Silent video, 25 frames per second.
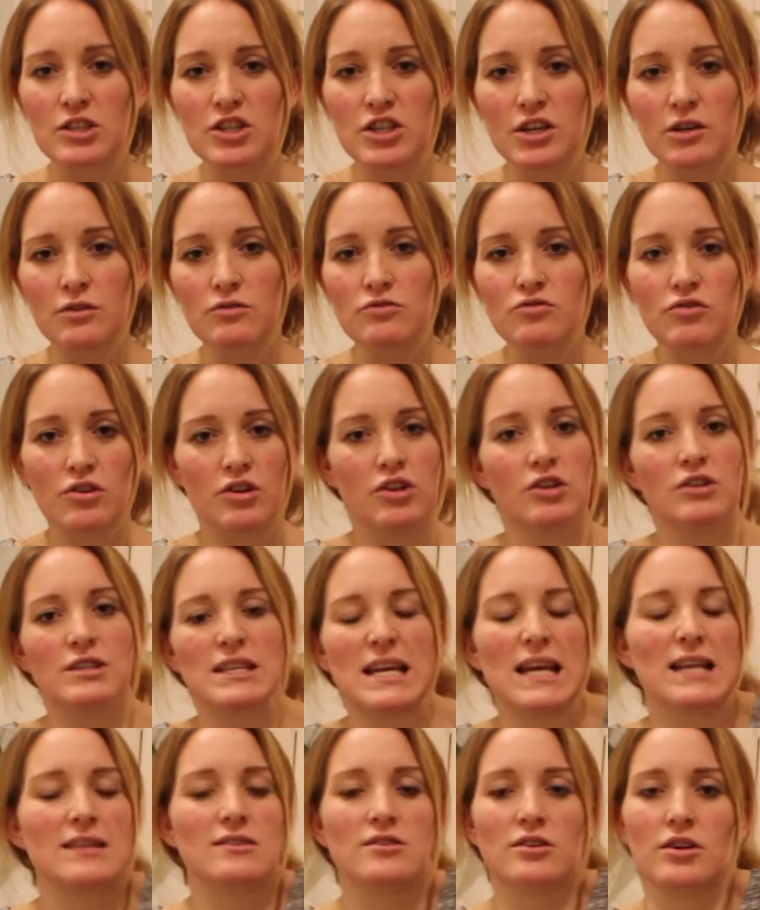children you
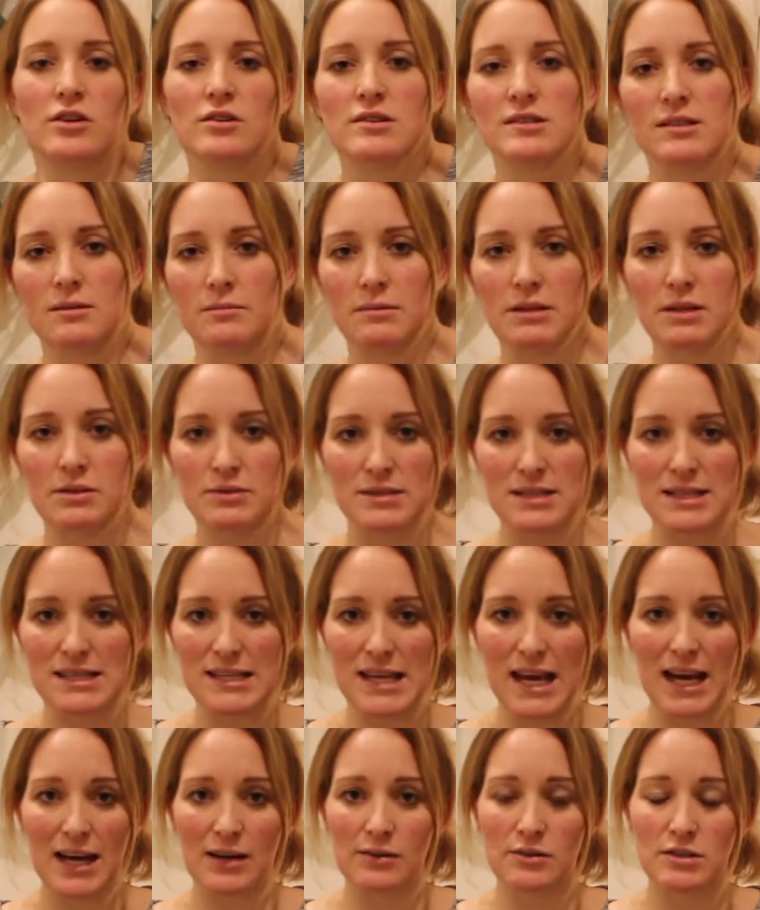tend to go to someone else's
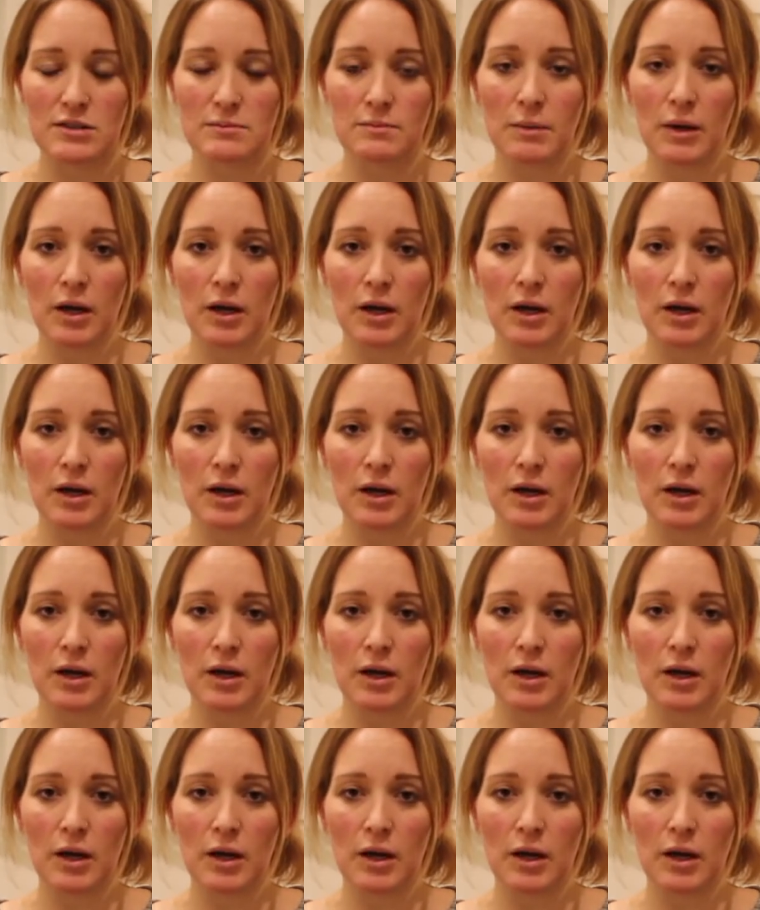house,